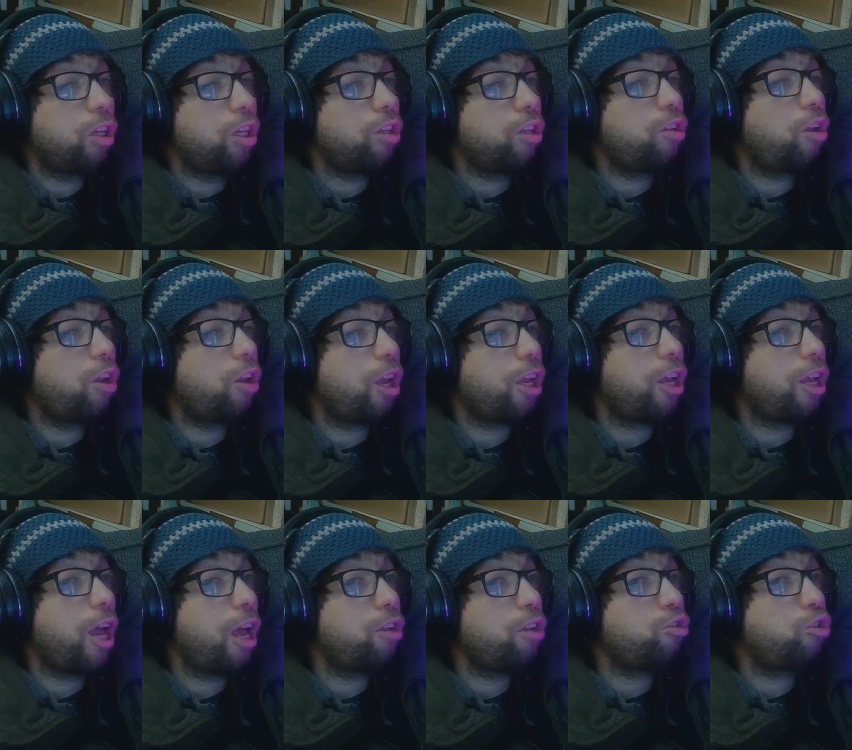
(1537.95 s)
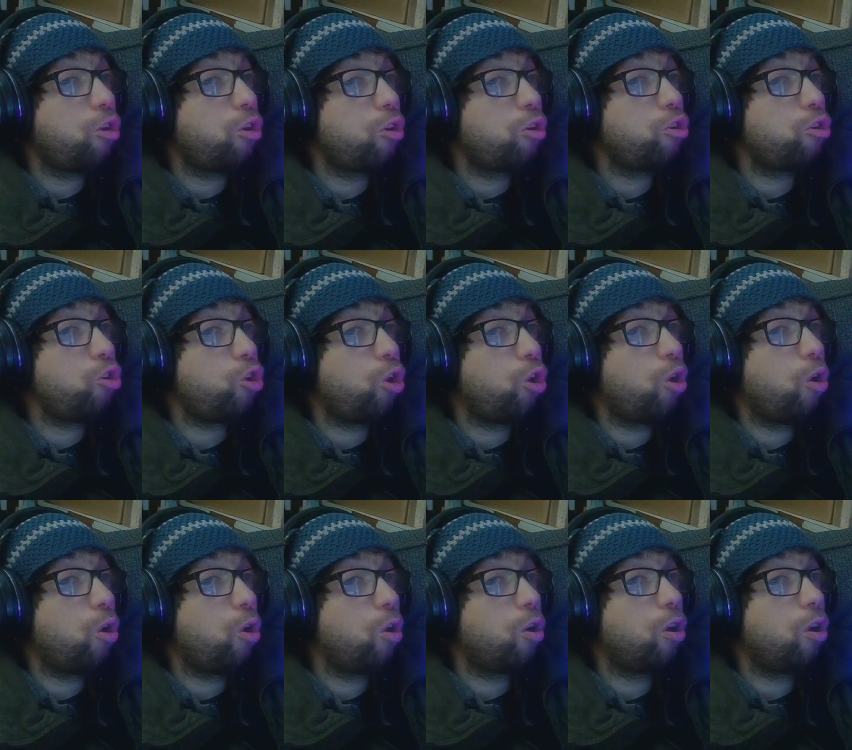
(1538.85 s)
It's all I got. It's all I know.
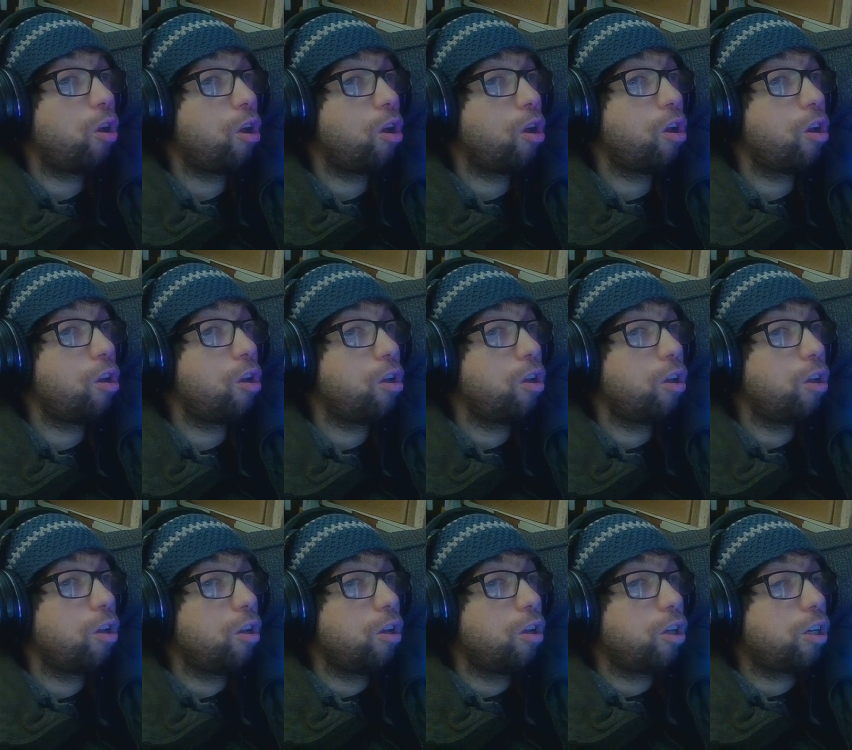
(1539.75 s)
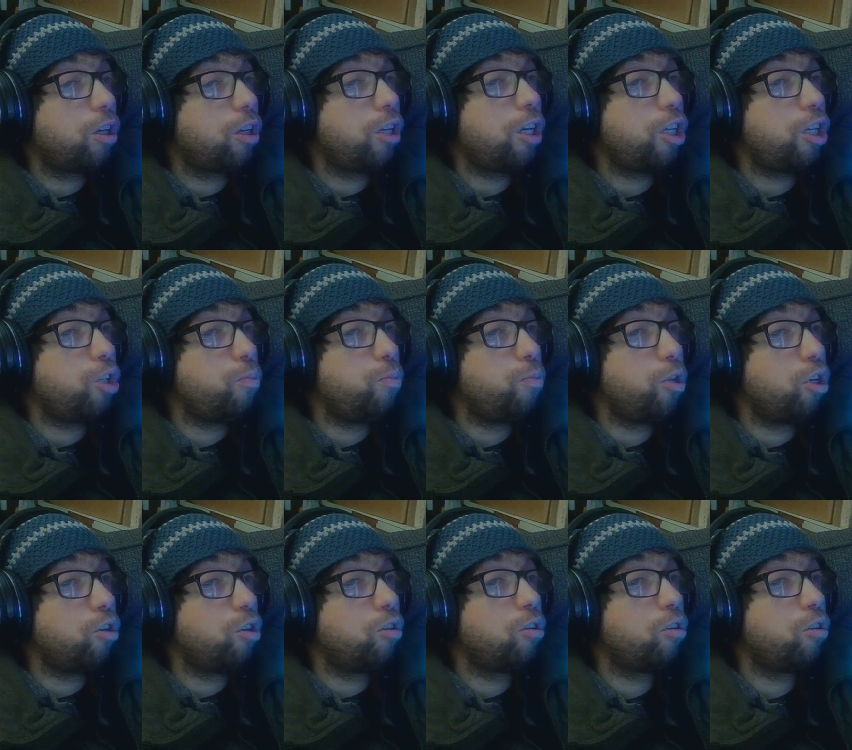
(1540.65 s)
Kiss
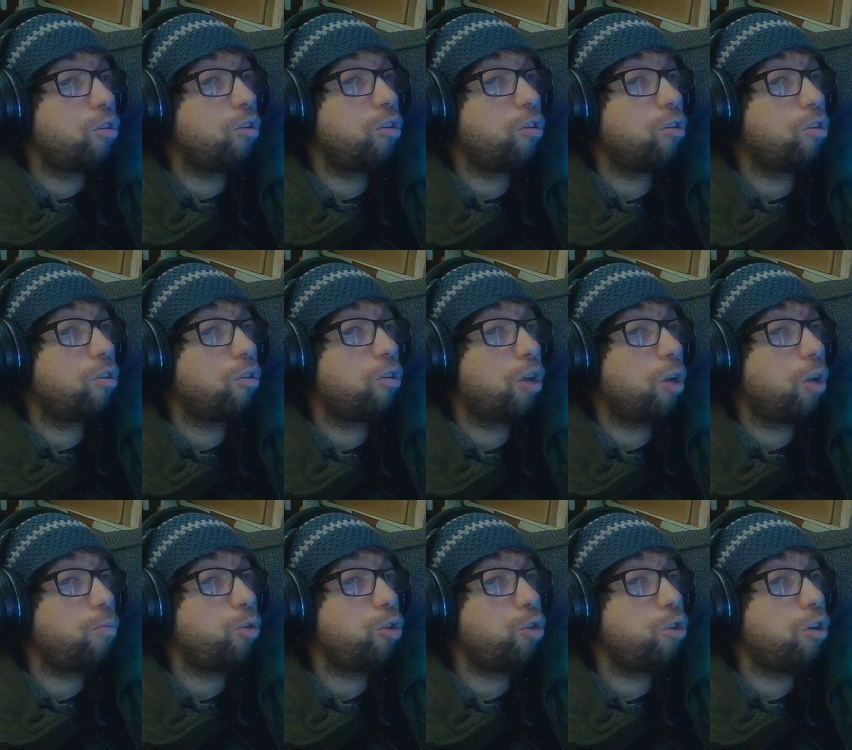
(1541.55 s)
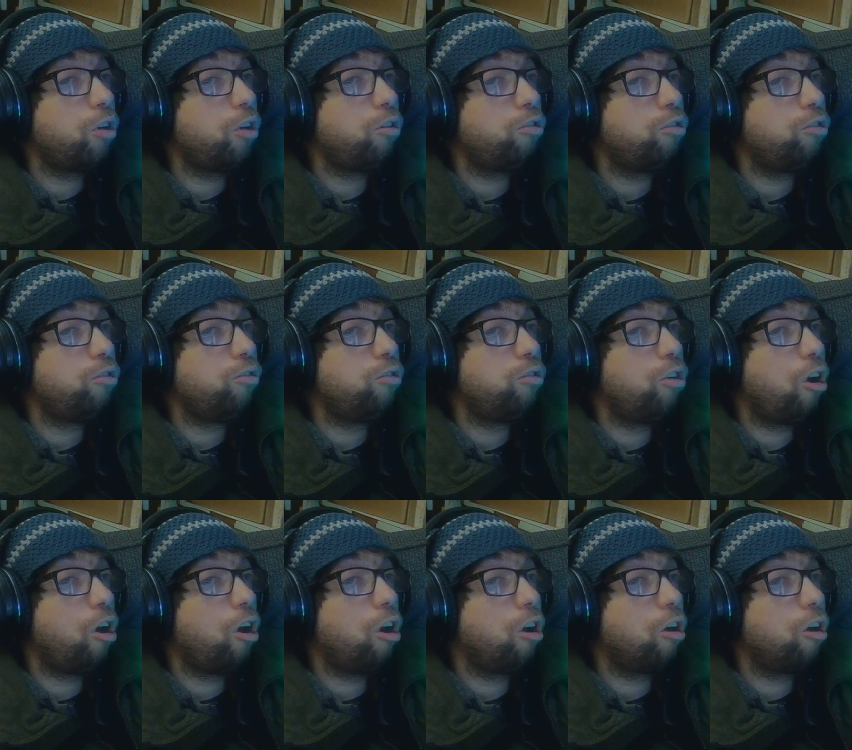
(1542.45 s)
me. I'm too young to
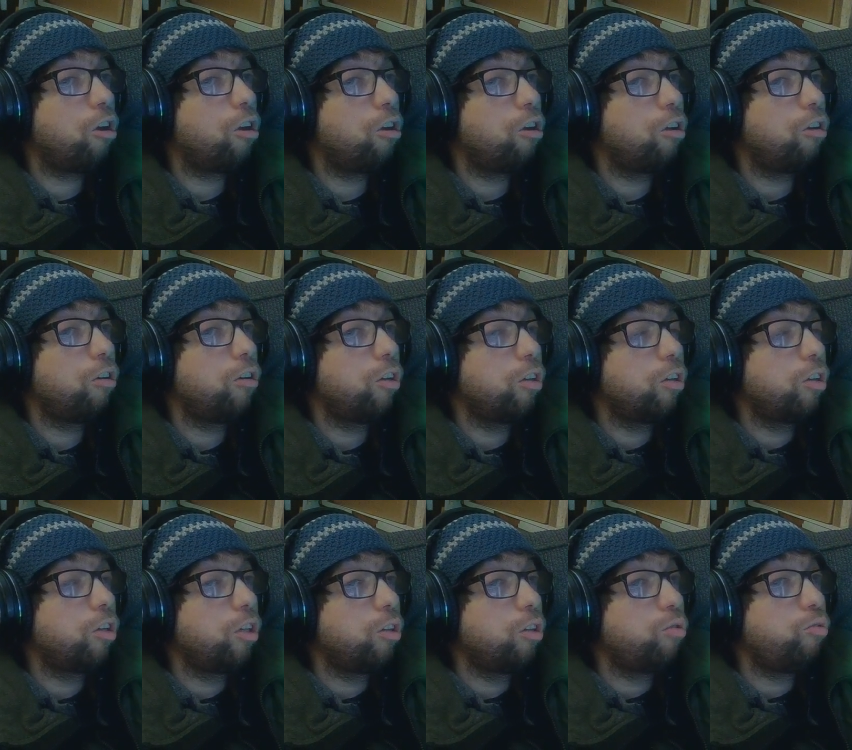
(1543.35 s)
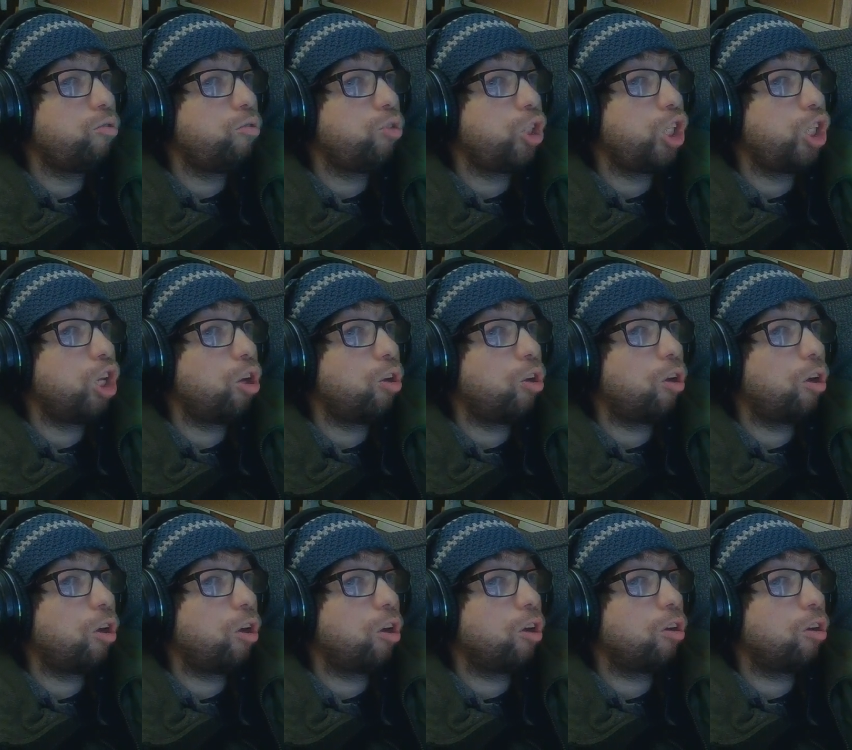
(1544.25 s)
die. Too
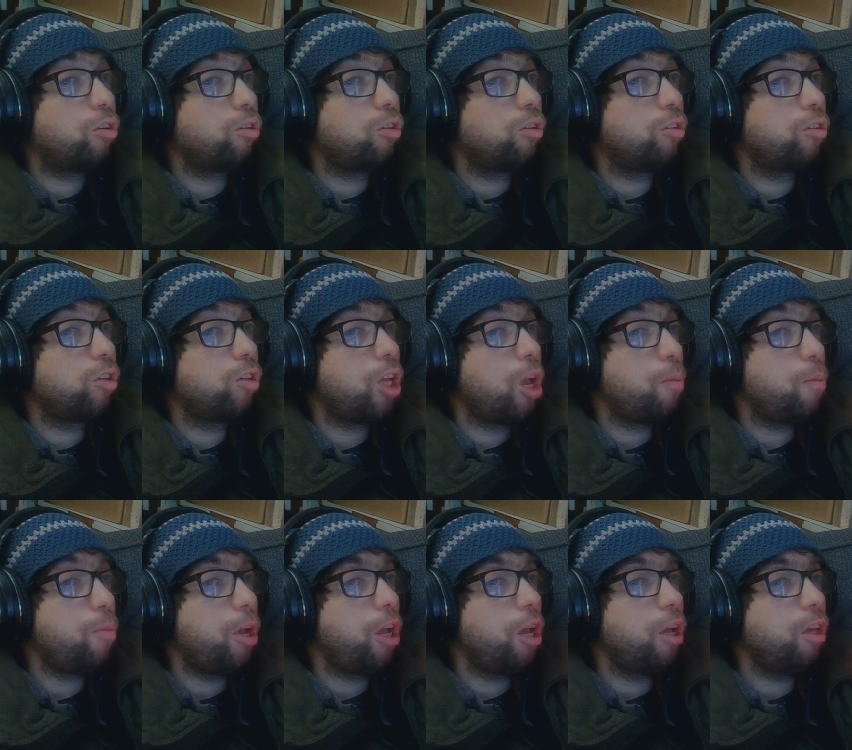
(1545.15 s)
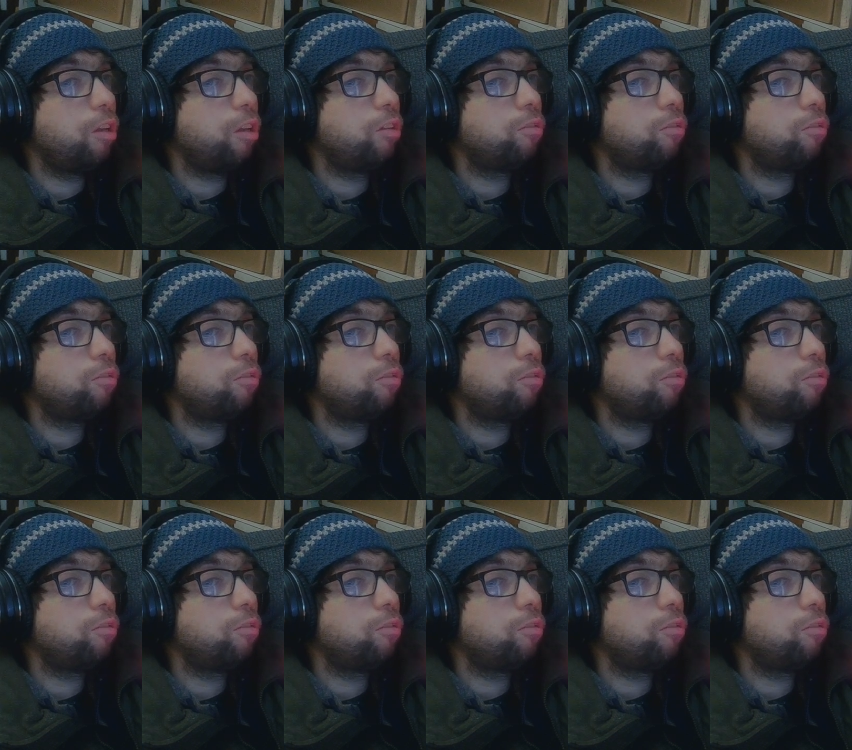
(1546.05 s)
young. Am I?